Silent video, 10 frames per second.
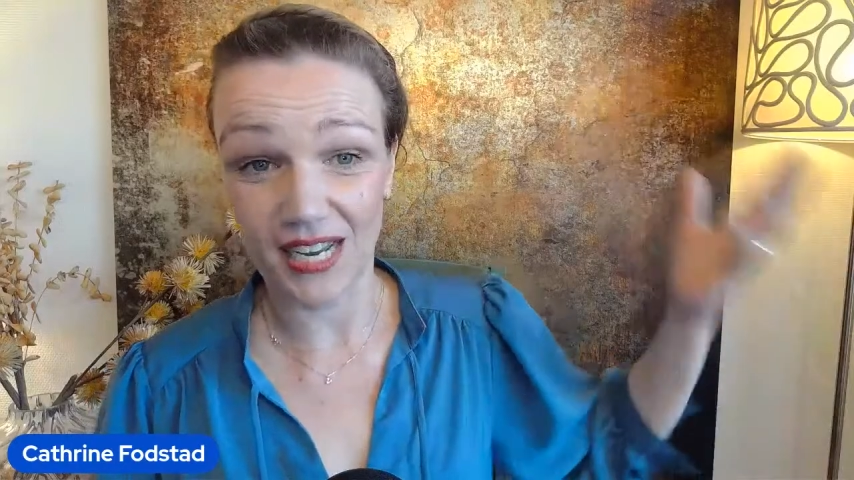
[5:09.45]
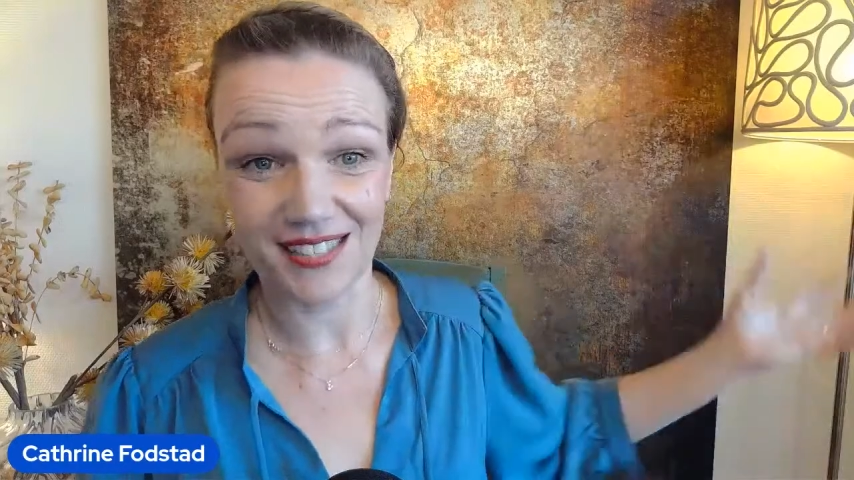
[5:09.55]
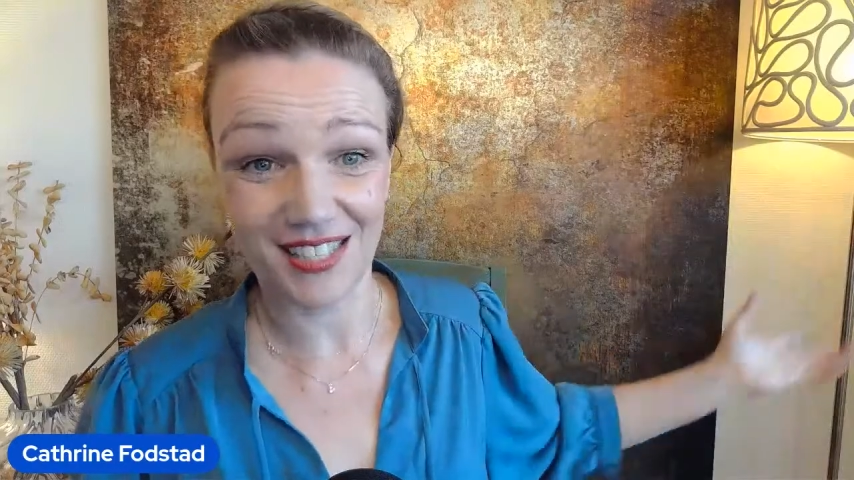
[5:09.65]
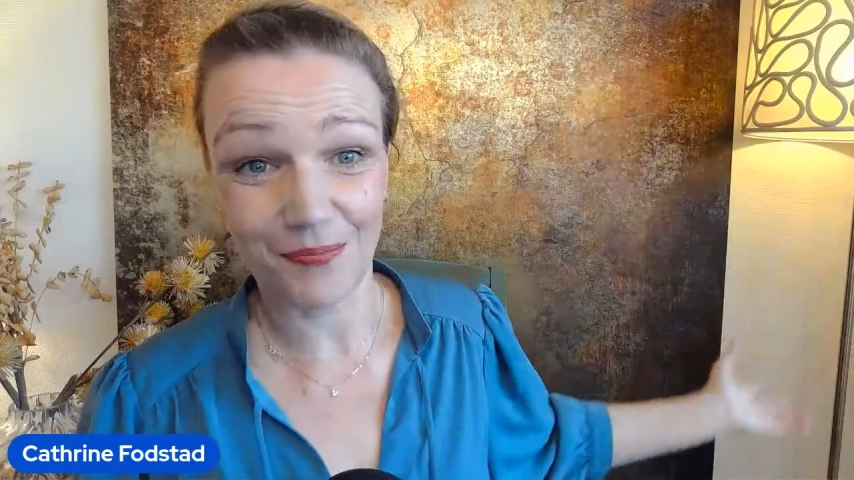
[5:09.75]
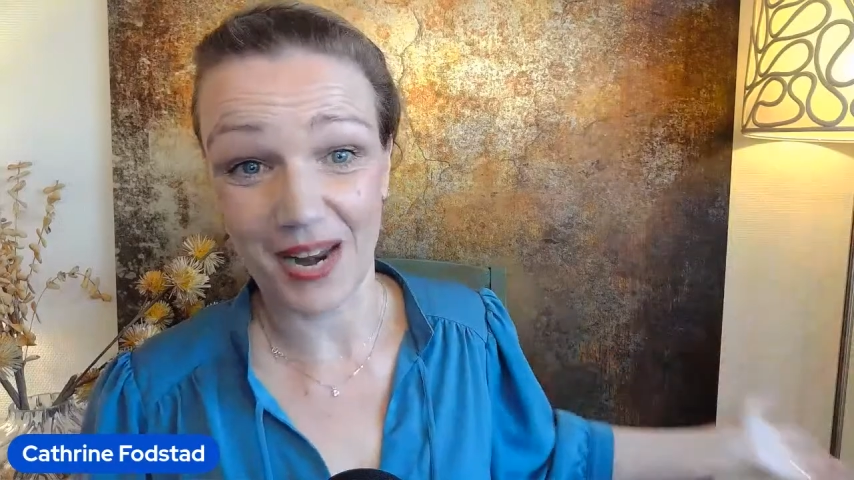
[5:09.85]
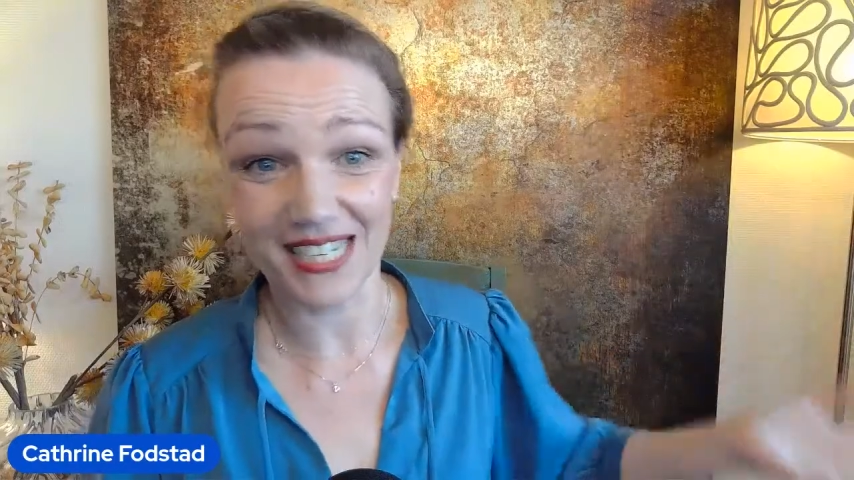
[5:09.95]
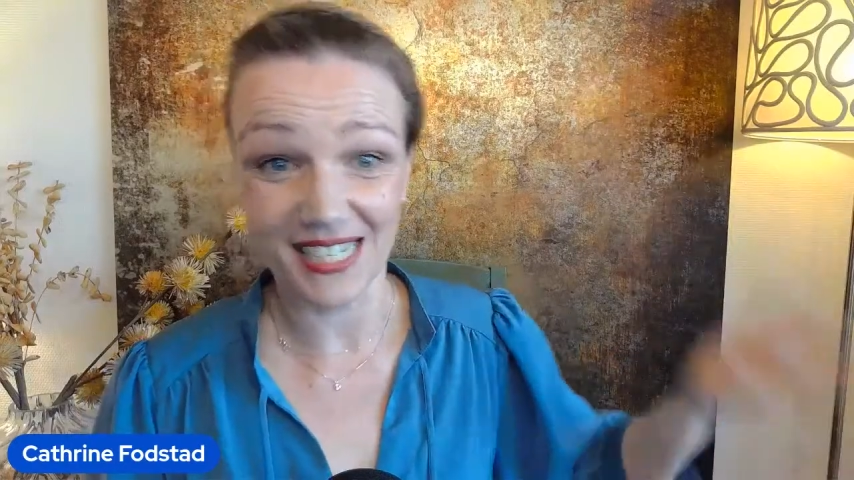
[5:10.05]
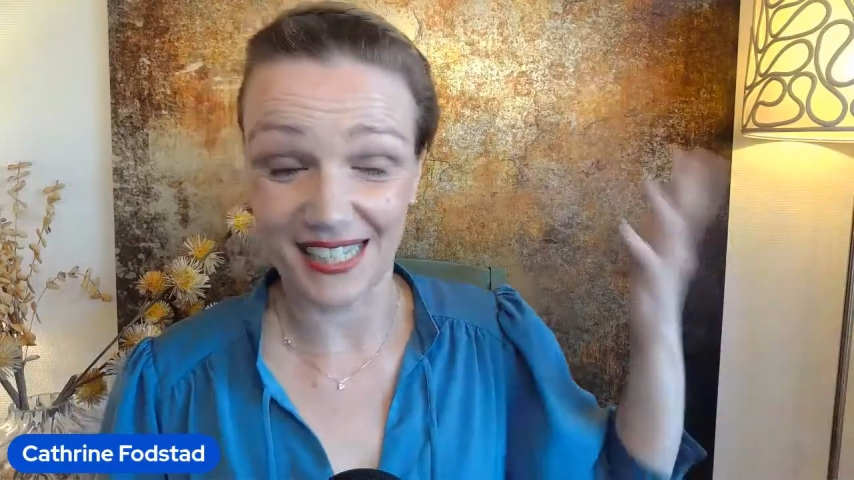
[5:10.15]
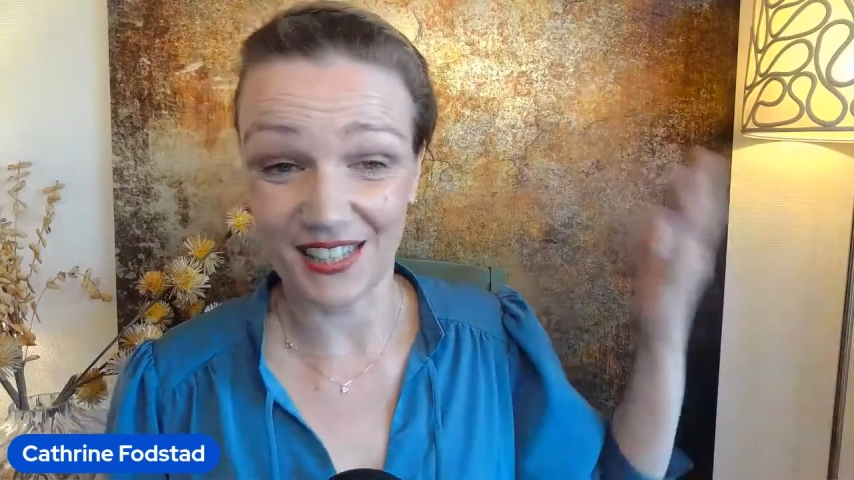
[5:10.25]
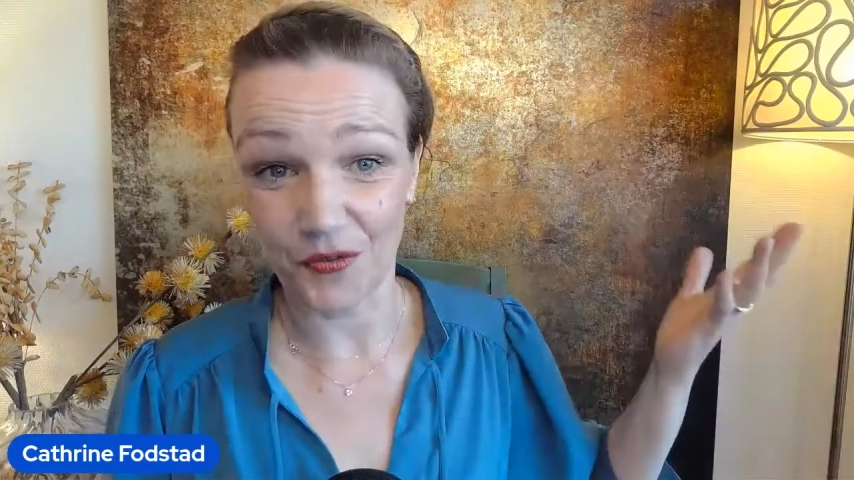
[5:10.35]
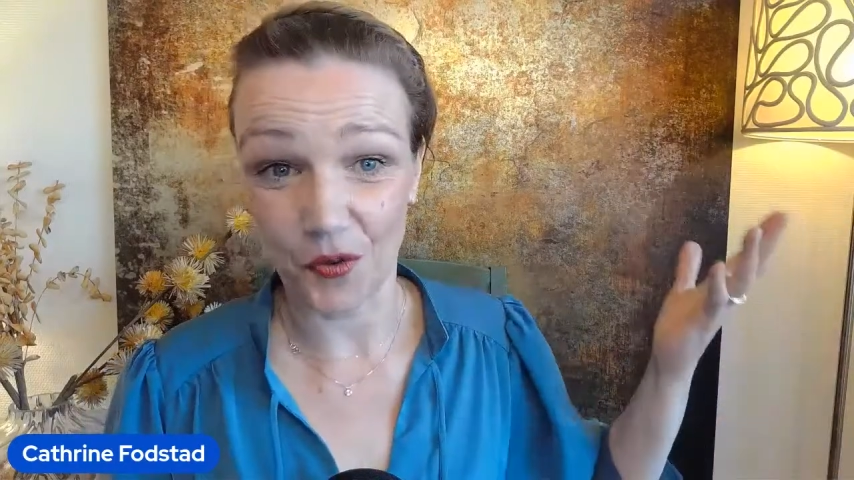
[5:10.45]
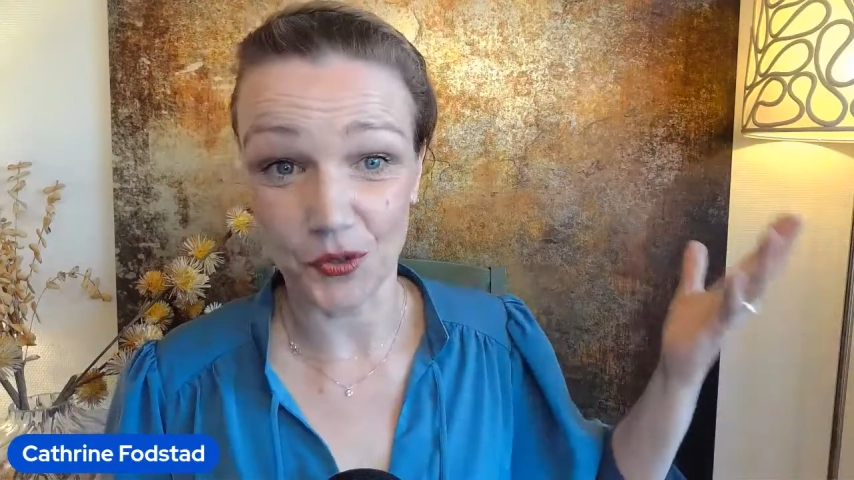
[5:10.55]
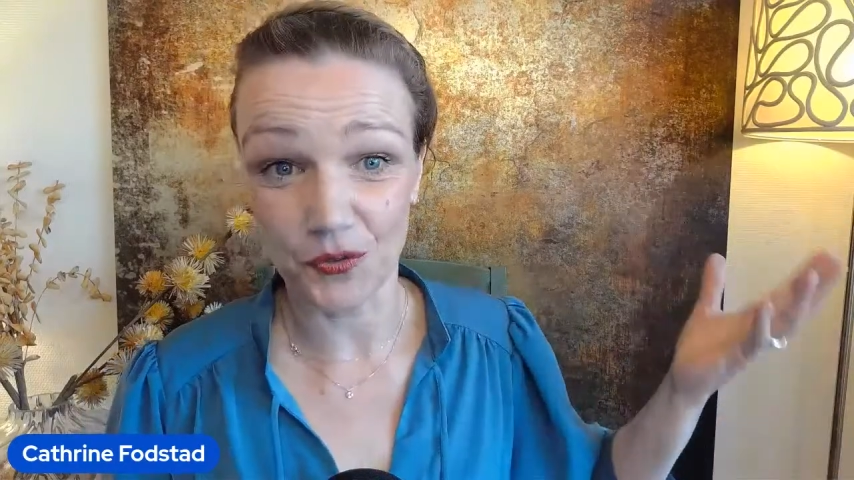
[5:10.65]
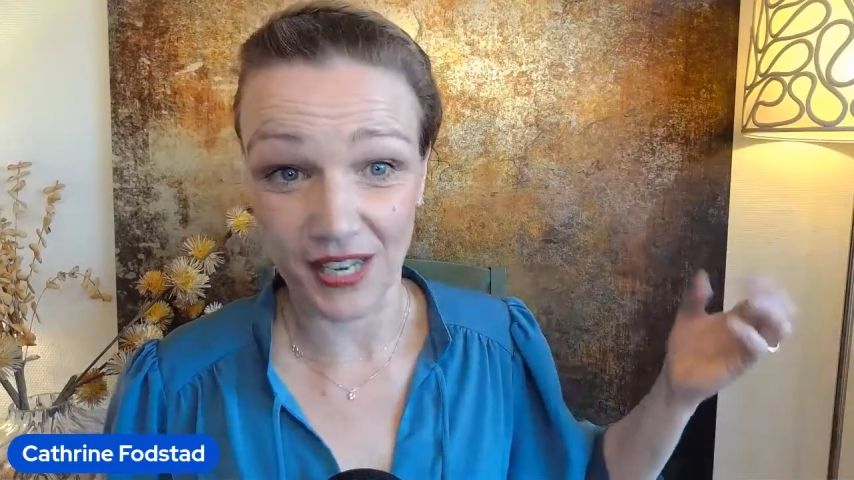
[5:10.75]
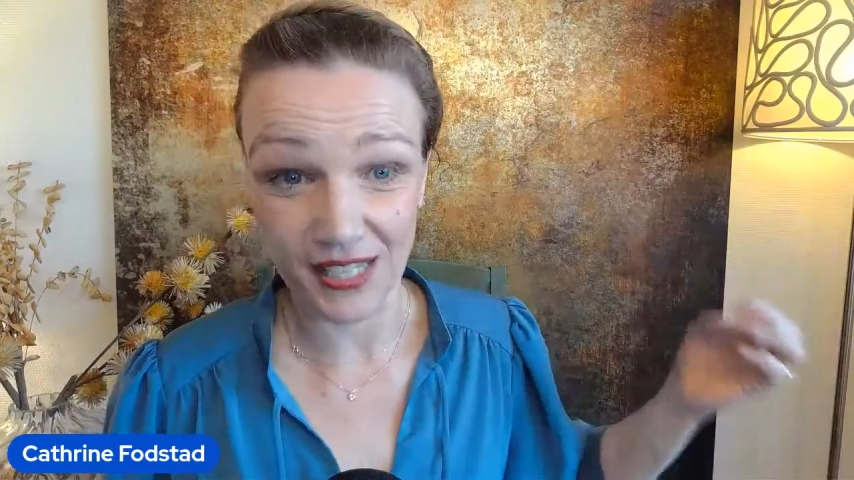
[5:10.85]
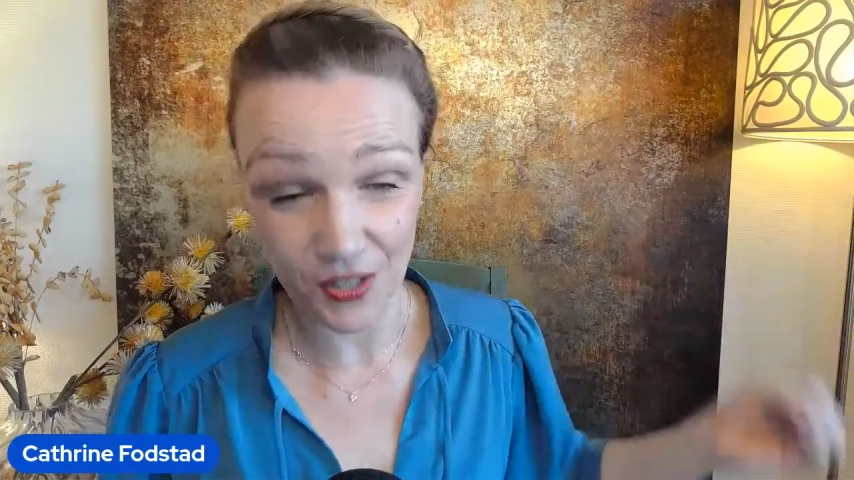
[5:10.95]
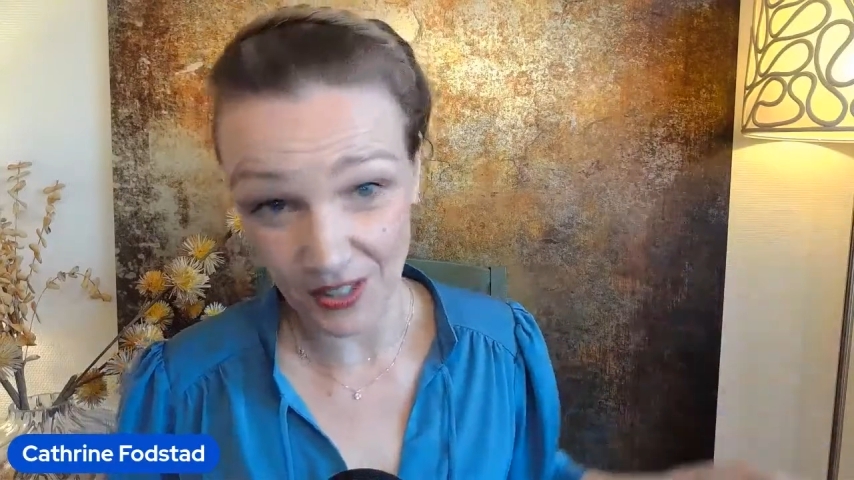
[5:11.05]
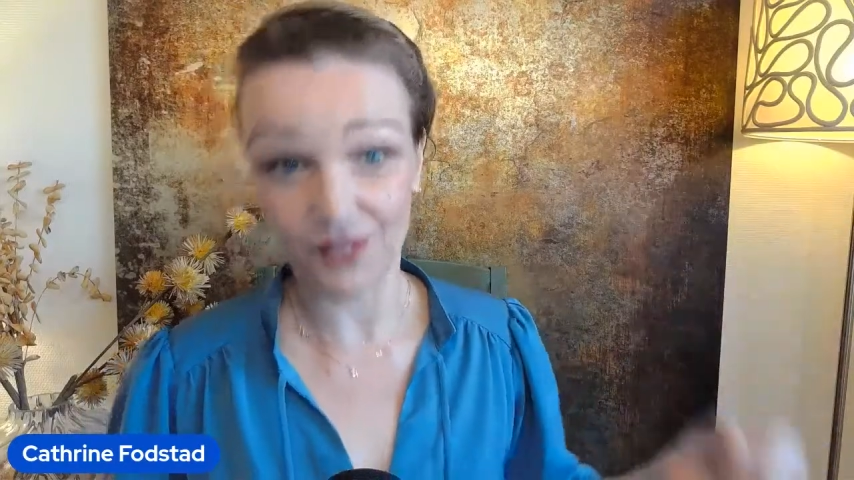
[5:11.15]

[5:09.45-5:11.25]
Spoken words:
and splash it in the foal's face so